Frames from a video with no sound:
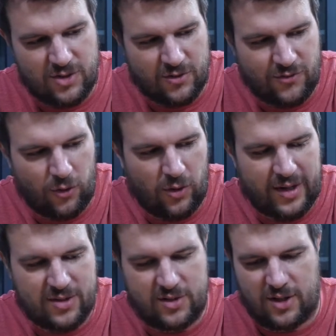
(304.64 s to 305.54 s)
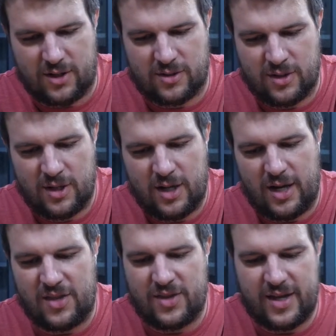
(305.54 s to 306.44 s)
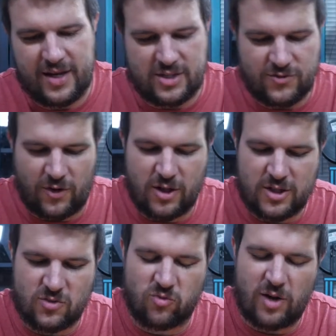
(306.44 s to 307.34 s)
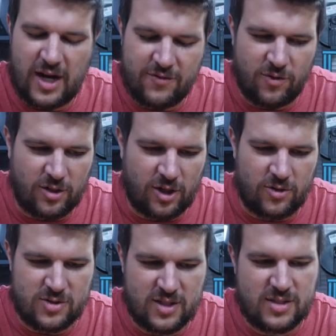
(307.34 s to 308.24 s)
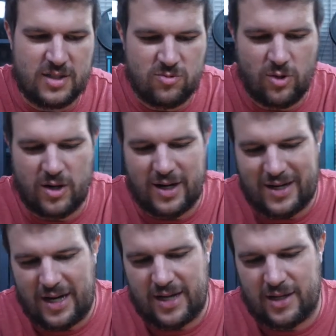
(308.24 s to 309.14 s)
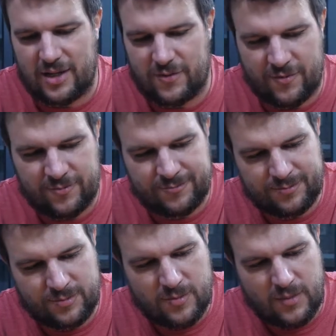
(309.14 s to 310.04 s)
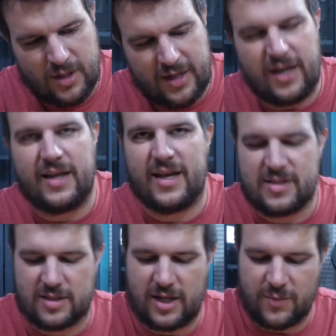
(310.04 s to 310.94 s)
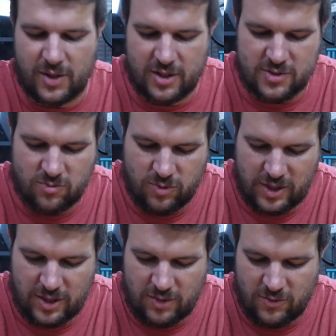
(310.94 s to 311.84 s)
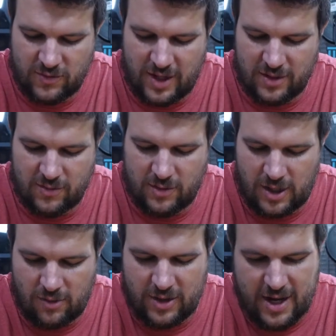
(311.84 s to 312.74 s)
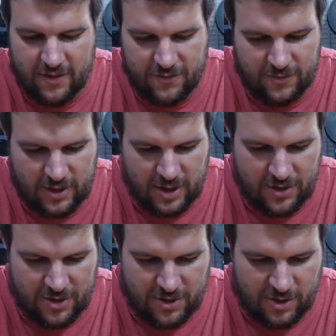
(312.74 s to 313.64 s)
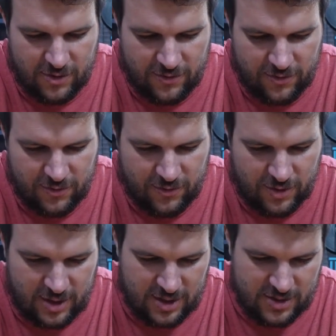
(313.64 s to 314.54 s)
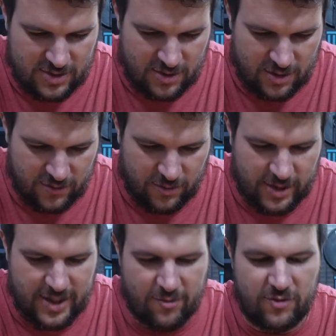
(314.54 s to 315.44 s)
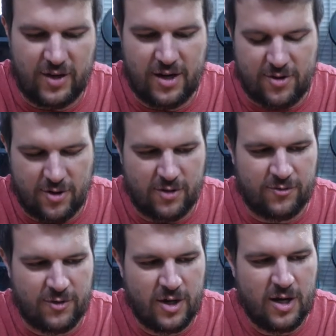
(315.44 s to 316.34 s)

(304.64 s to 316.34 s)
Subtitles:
your full length dart. And then as far as rival goes, this is where I kind of hesitate, because we have the Nerf. This is the Nerf one, right? Yeah, we've got Nerf.